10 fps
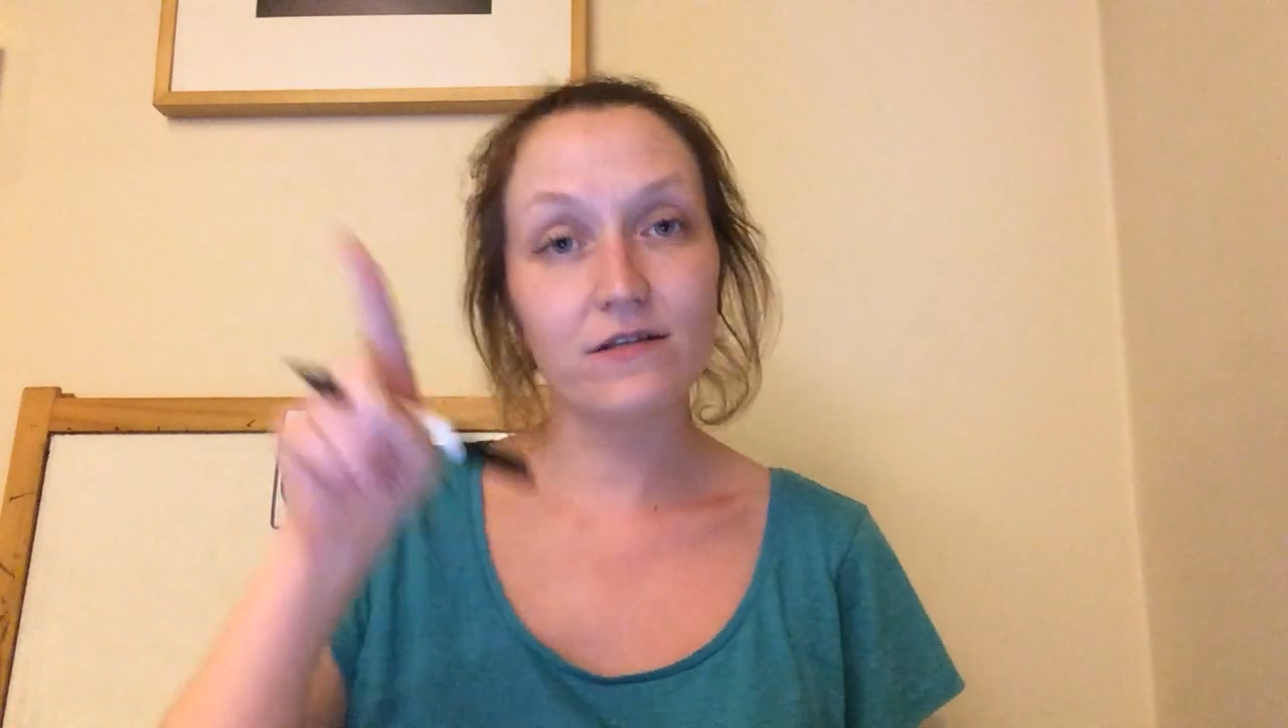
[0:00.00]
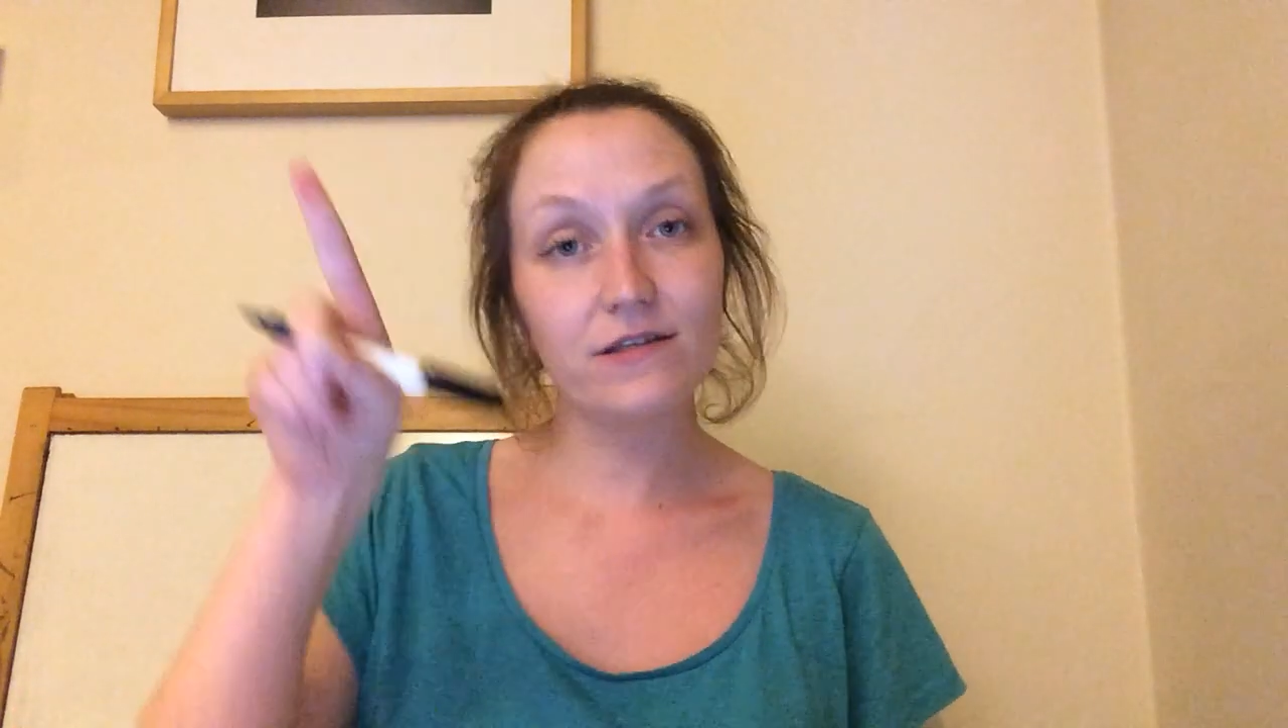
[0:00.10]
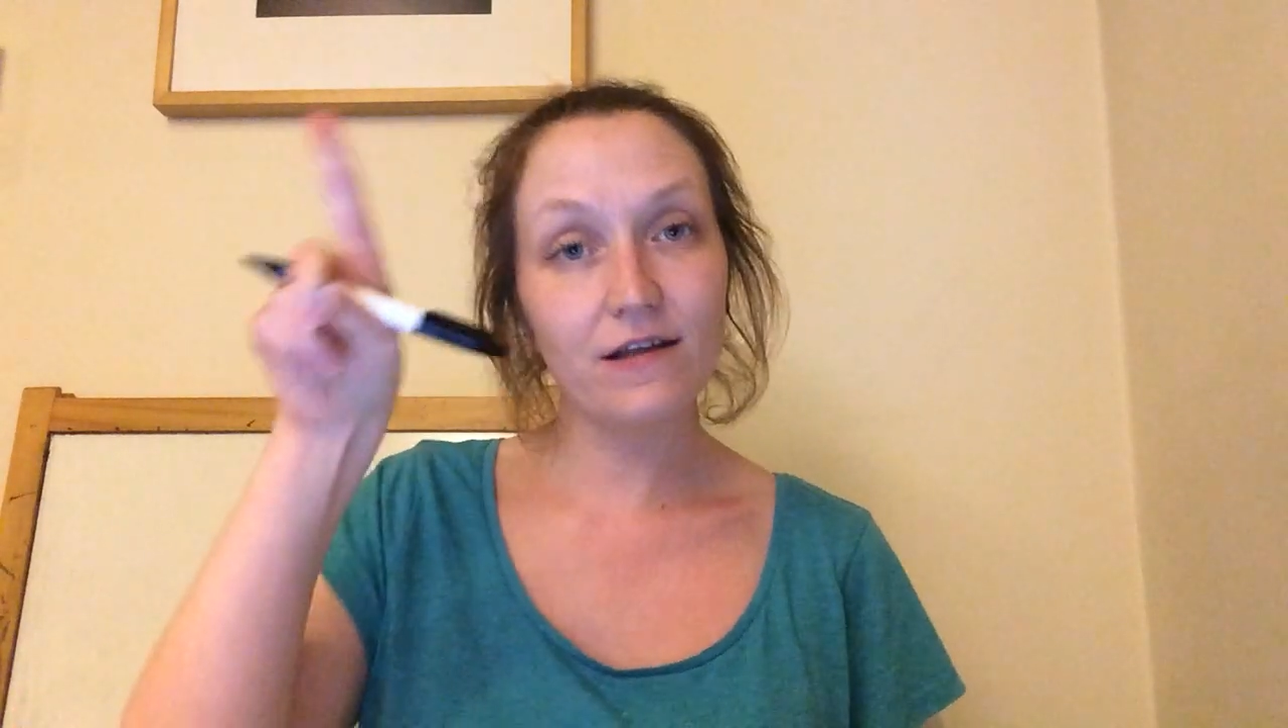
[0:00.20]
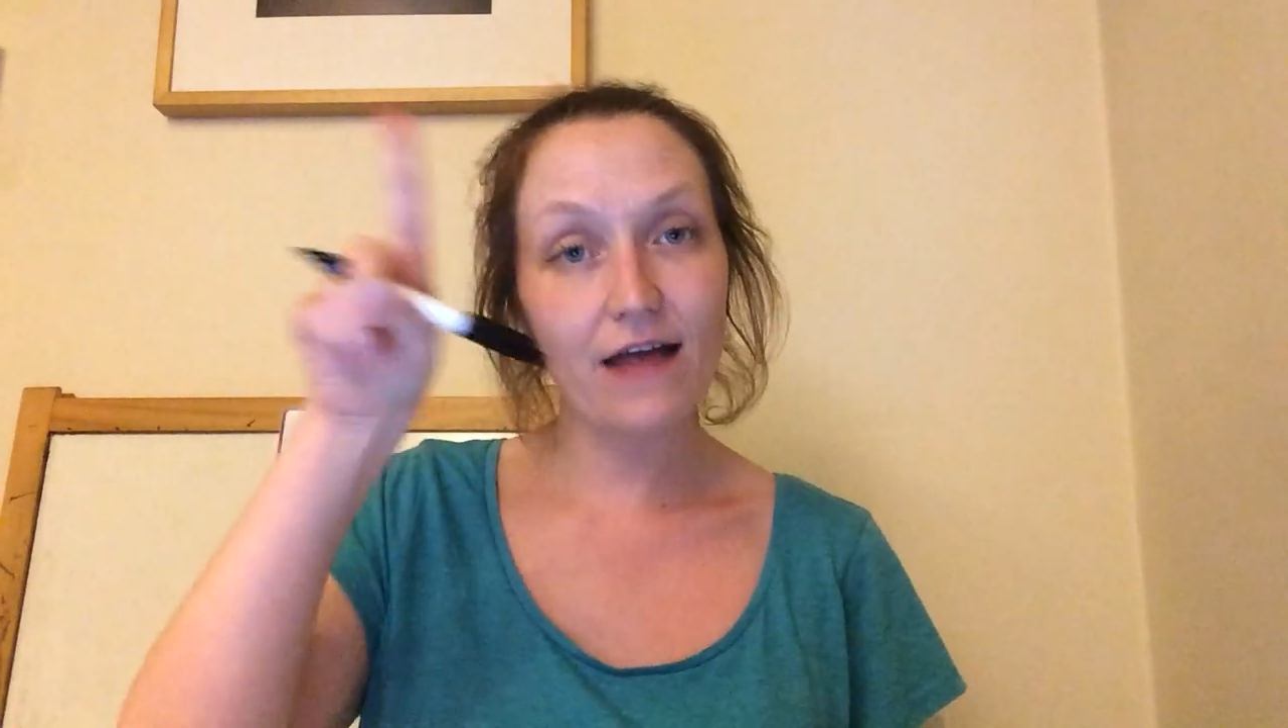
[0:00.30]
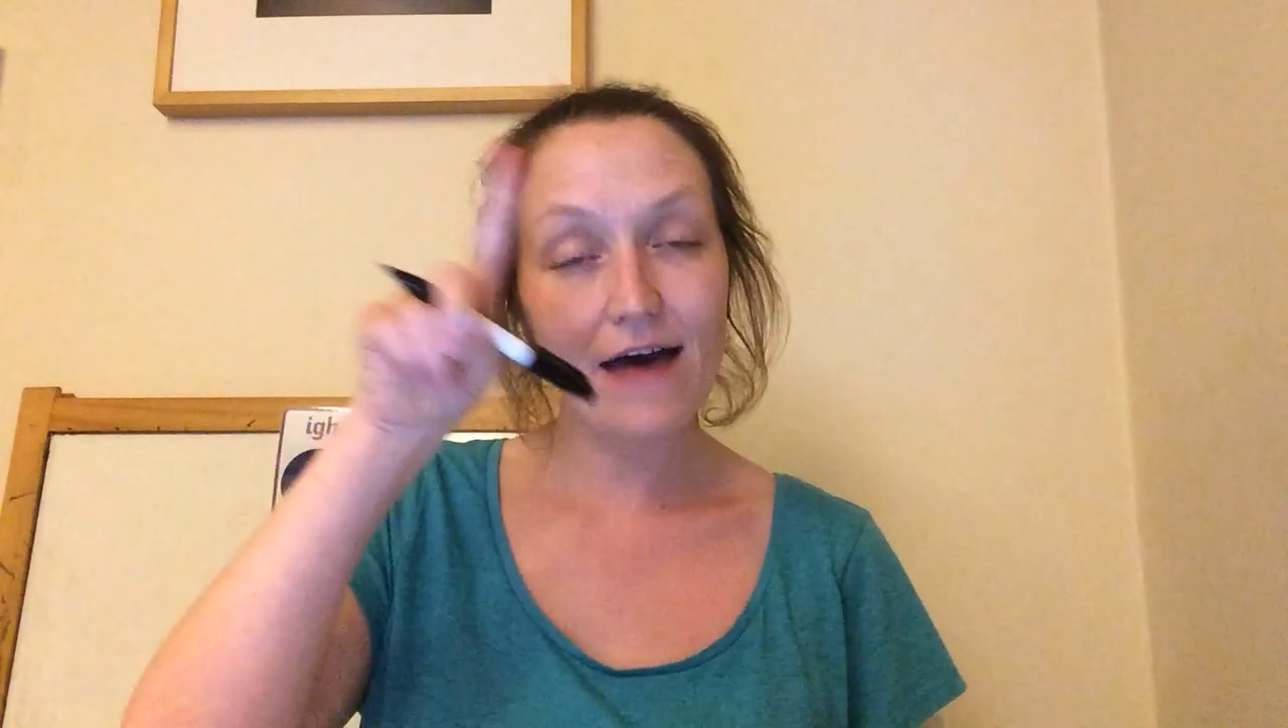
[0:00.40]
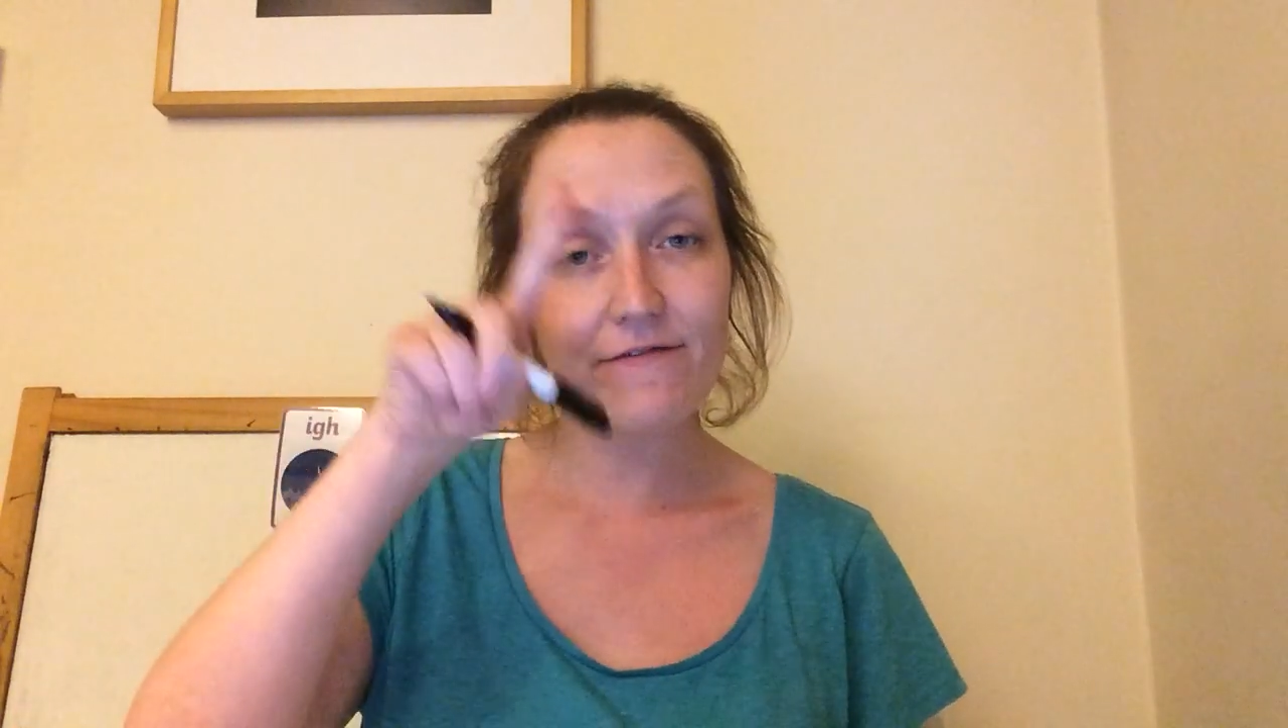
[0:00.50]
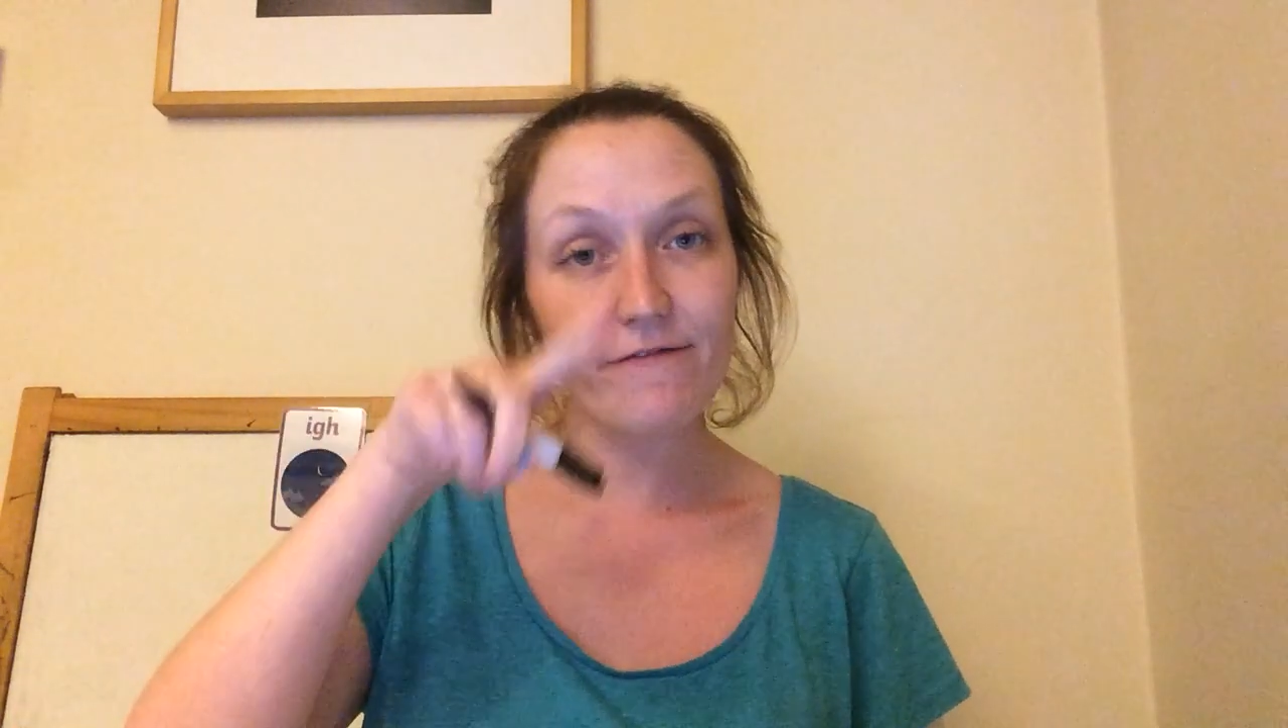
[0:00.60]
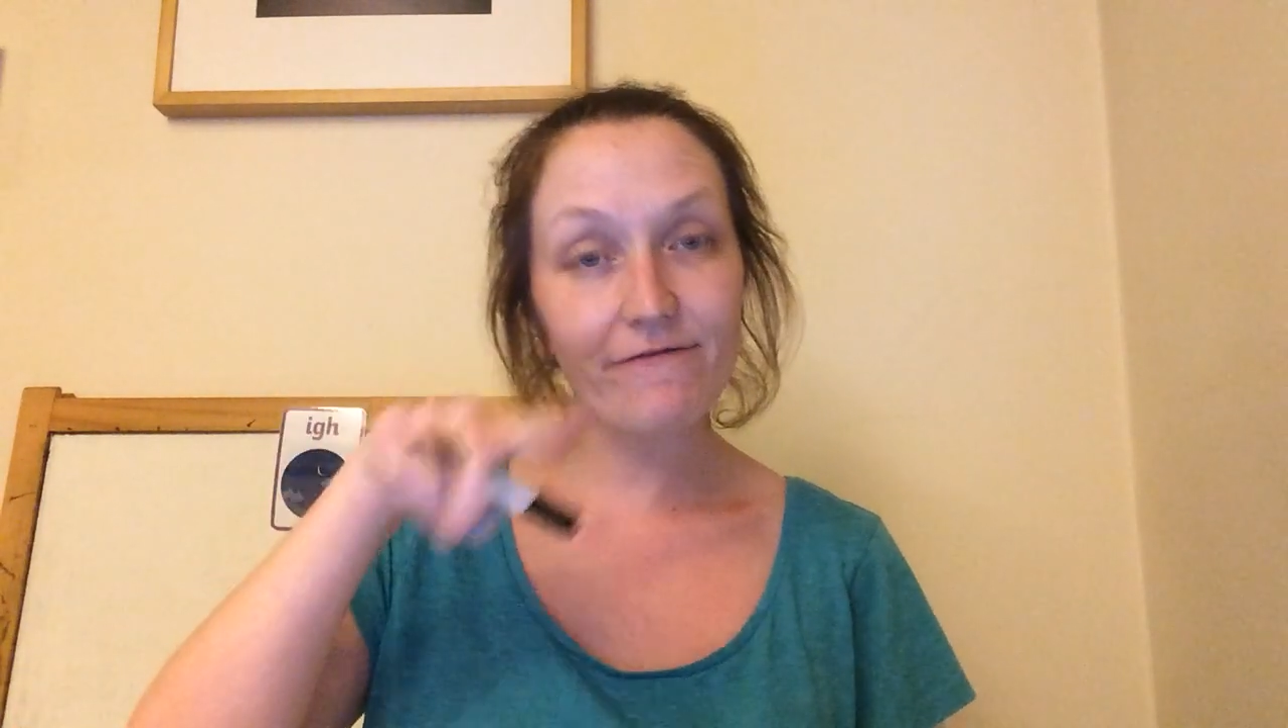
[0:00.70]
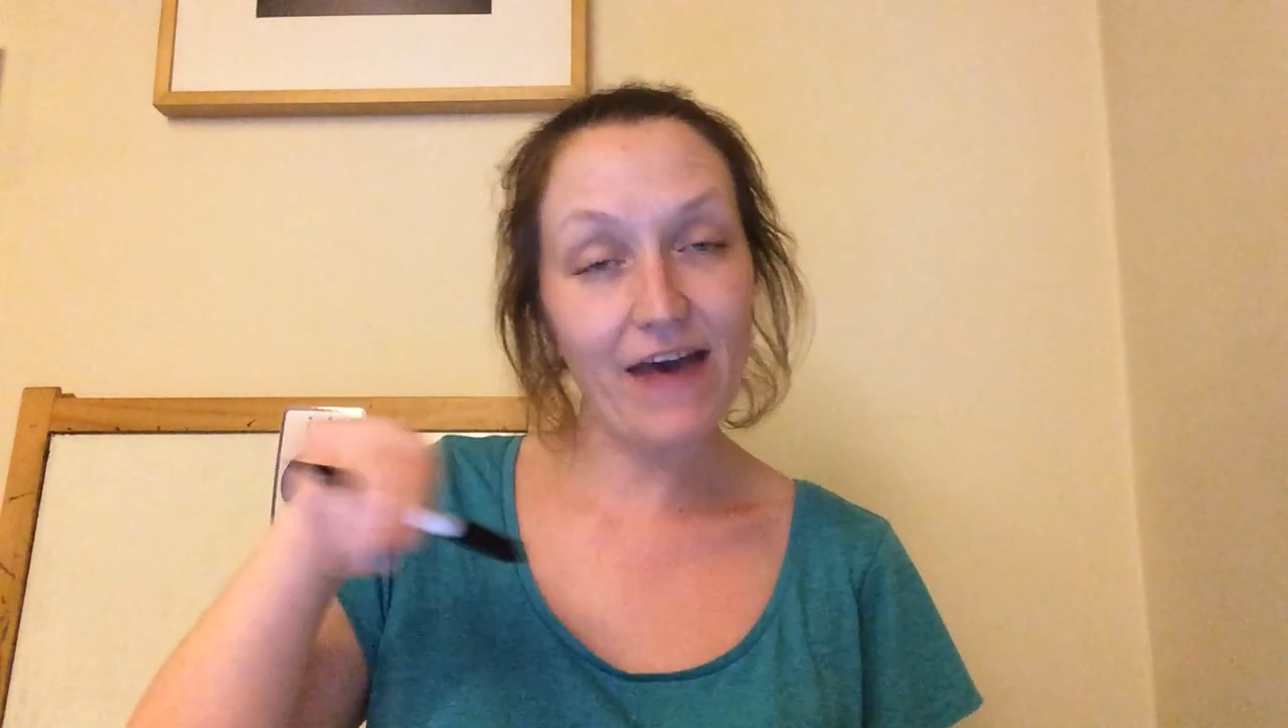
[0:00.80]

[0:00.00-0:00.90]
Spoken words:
still have a